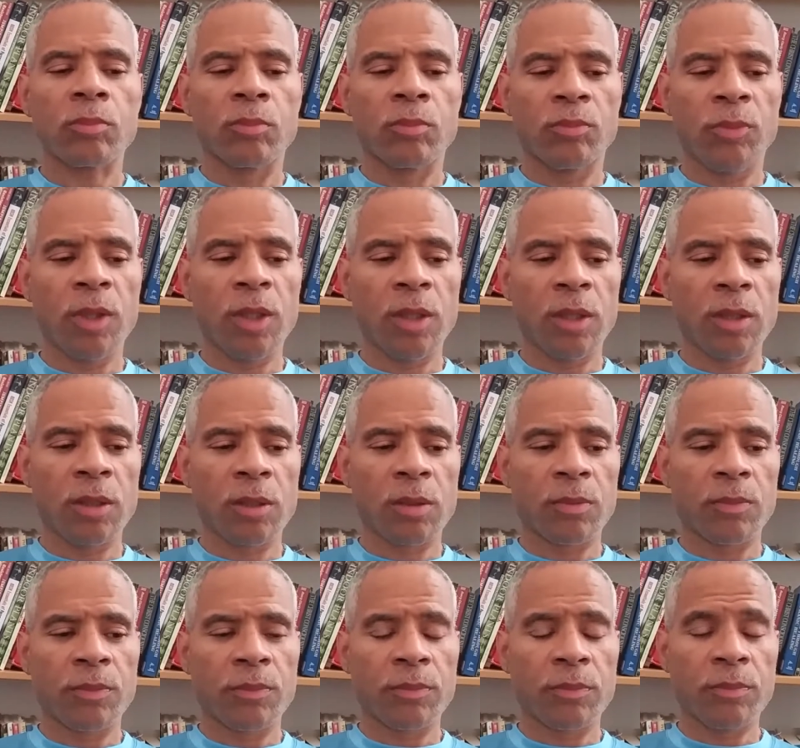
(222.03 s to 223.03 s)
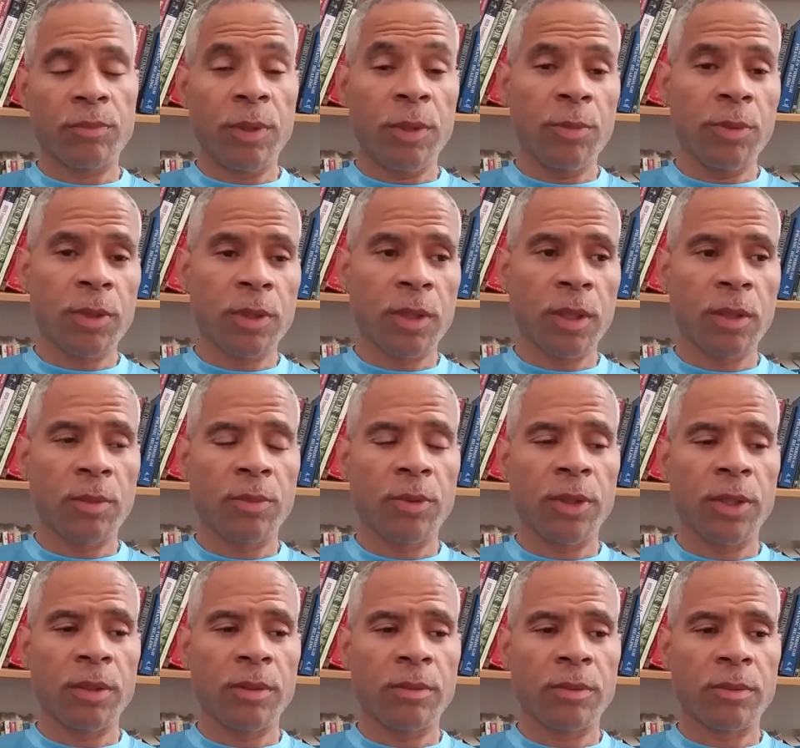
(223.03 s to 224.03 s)
Because people
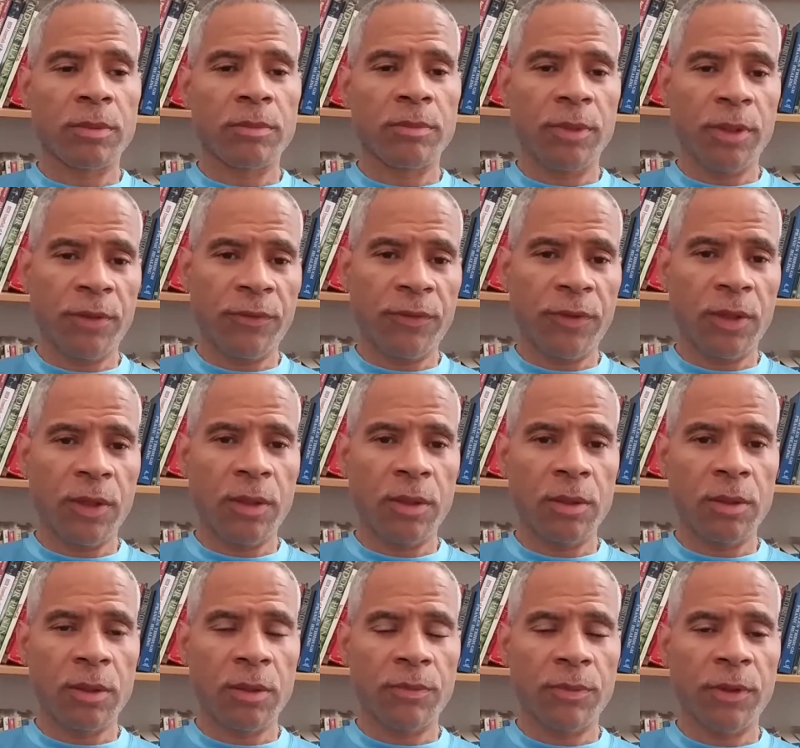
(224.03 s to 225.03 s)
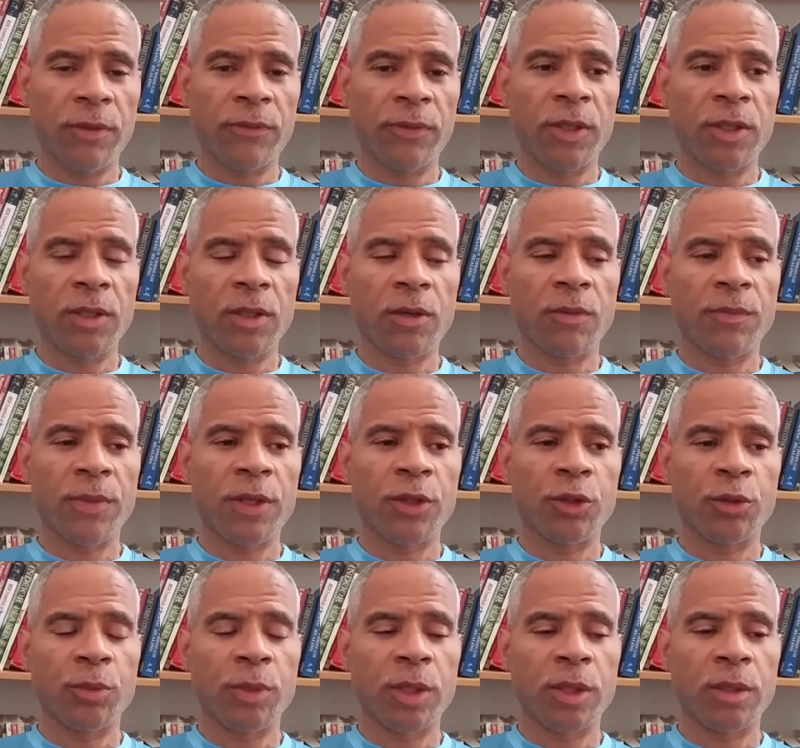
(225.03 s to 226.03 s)
celebrate birthdays, and birthdays are a
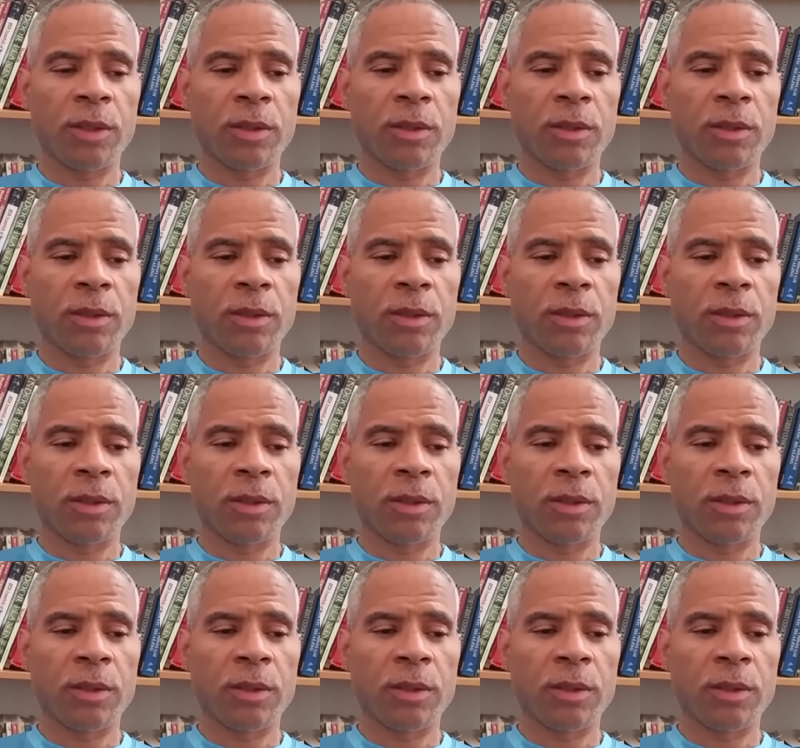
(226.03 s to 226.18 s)
measurement